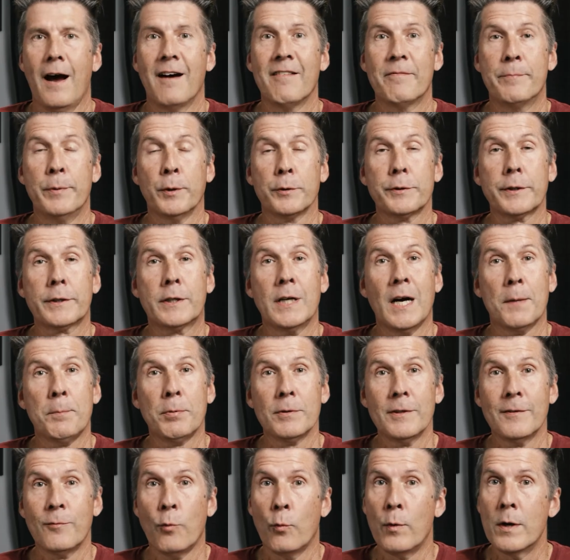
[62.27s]
I've built a
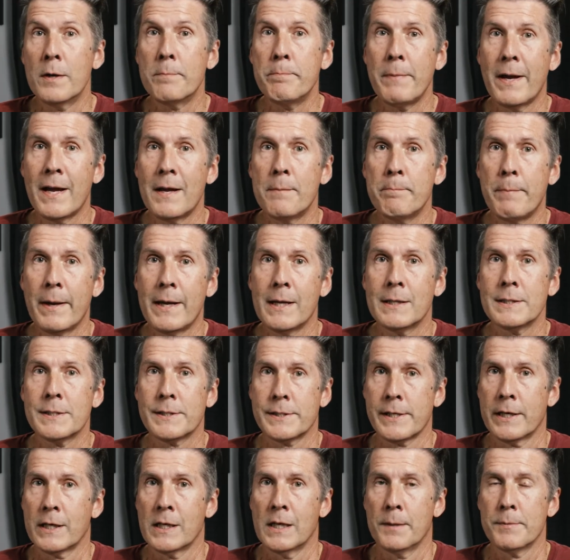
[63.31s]
couple of one-man band
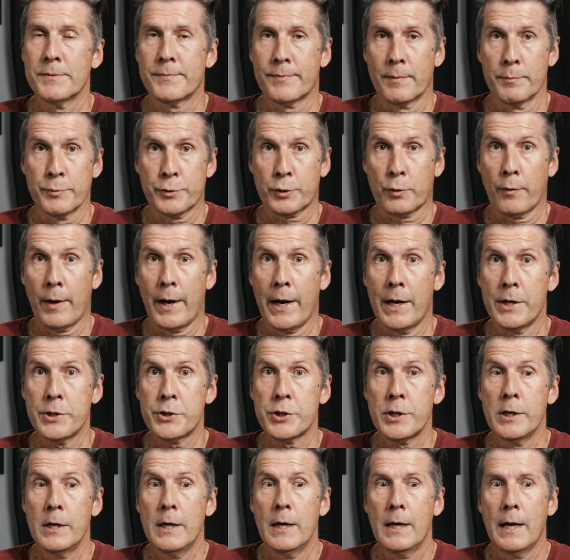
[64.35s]
setups from
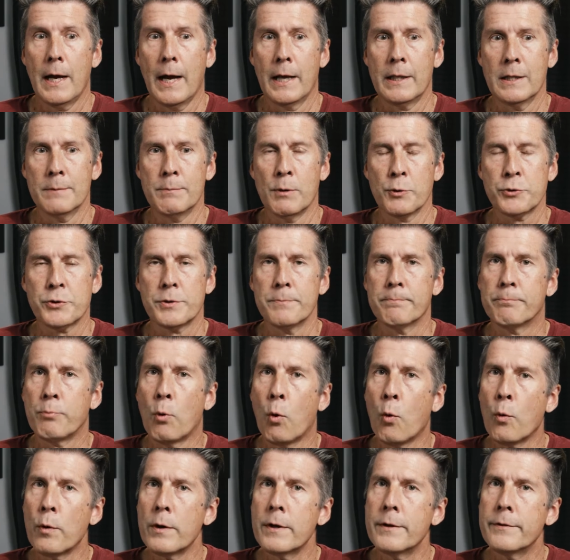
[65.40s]
scratch. And the most
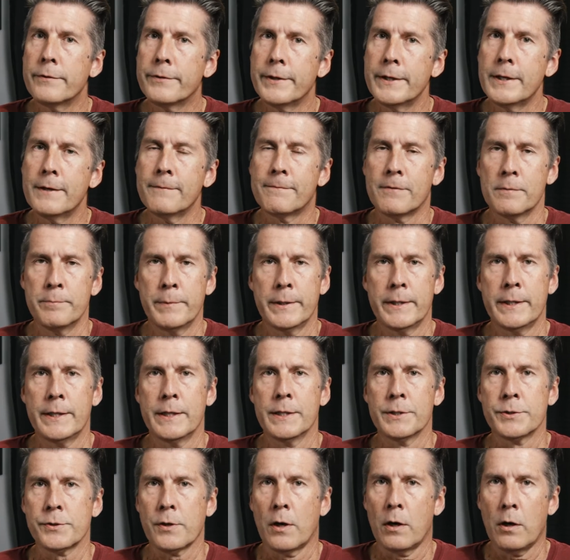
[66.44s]
important thing for me
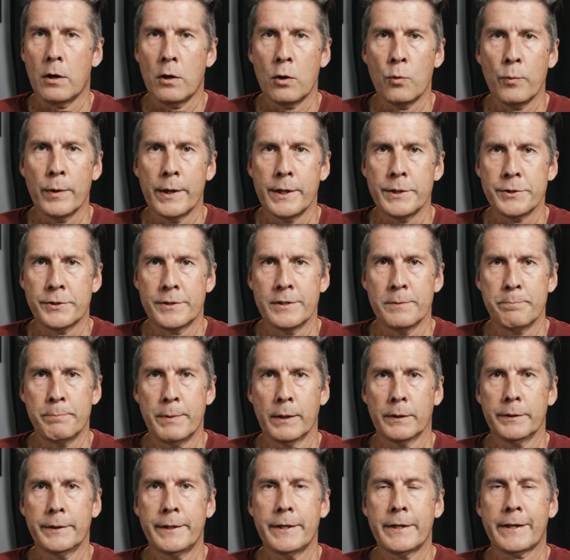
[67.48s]
is always the
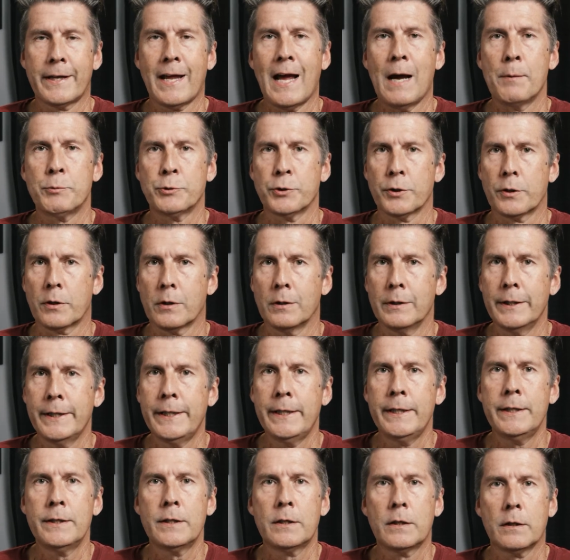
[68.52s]
ability to capture
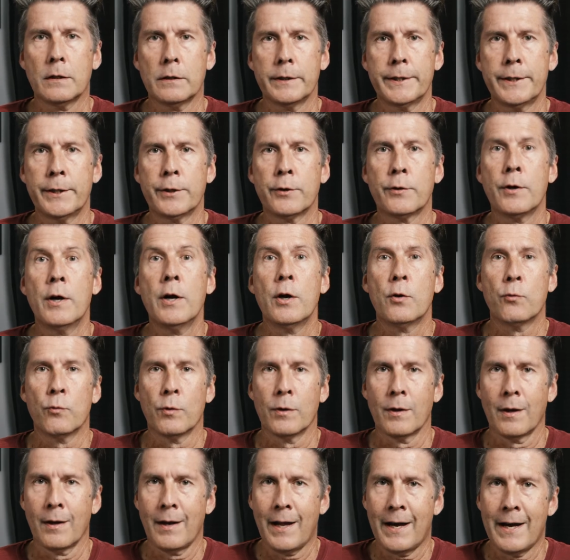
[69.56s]
clean, clear,
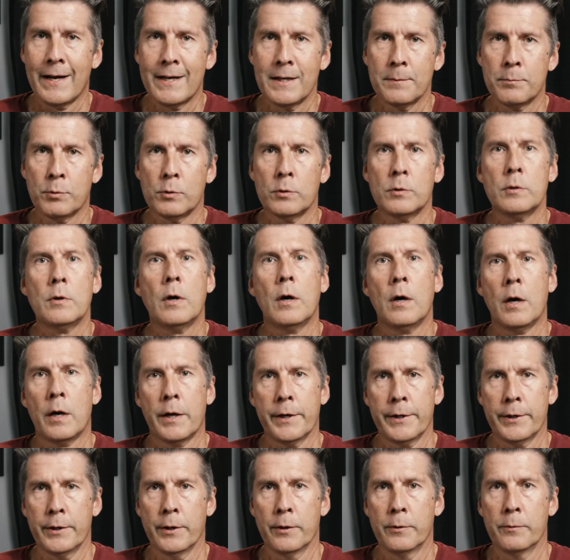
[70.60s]
reliable
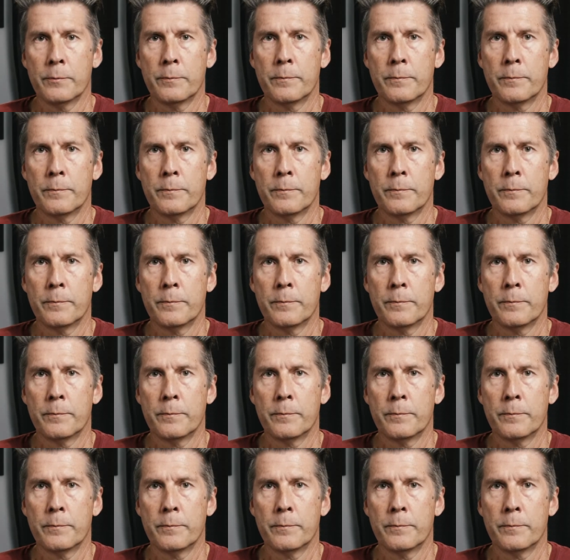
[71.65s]
audio.